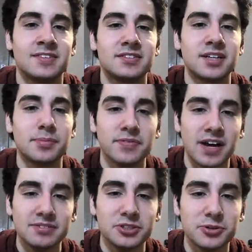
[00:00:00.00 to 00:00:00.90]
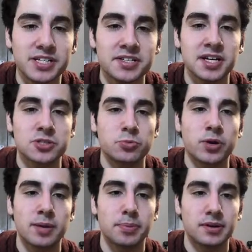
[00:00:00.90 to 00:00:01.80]
Number 526,
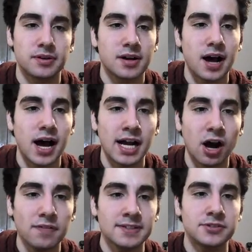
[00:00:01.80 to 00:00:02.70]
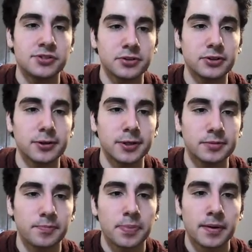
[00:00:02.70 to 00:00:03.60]
whip. I often skirt
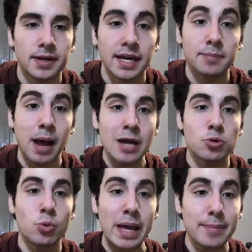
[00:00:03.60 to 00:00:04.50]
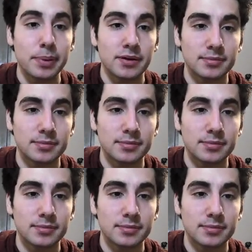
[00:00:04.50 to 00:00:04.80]
in my whip.